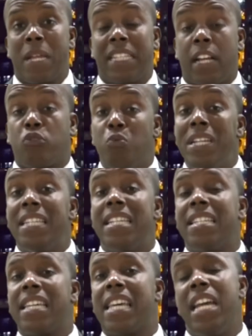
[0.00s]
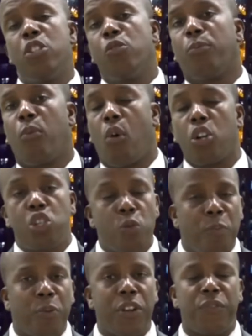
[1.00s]
that we dedicate more to
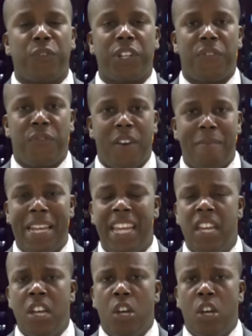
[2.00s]
pray for the family.